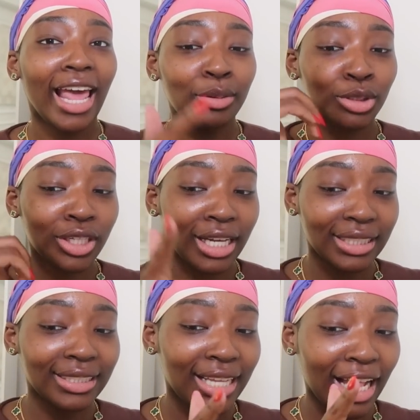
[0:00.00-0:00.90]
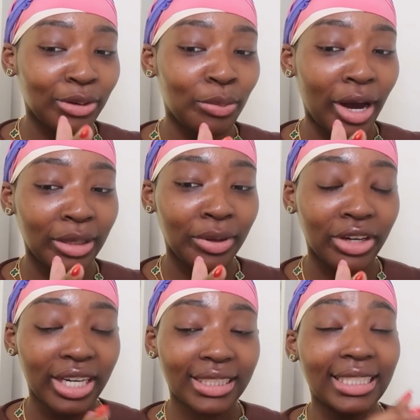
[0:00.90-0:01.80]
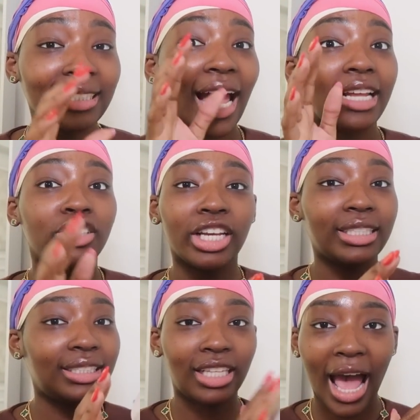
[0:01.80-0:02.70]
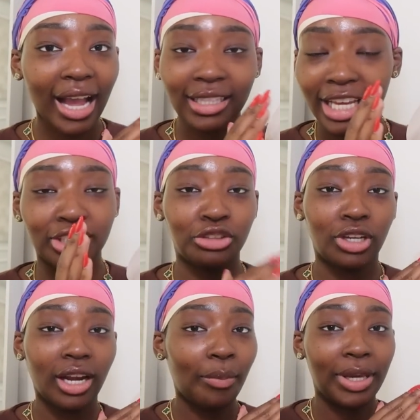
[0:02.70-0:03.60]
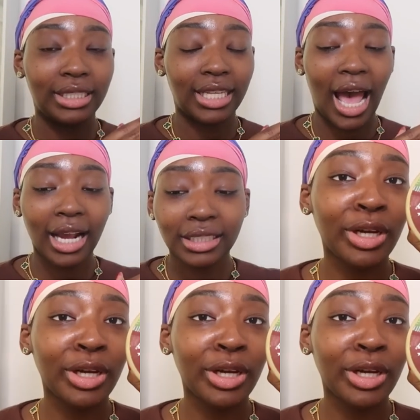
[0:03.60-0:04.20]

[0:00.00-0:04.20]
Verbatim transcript: And I'm sure you guys exactly what body butter is. It's not exact, like straight up exact.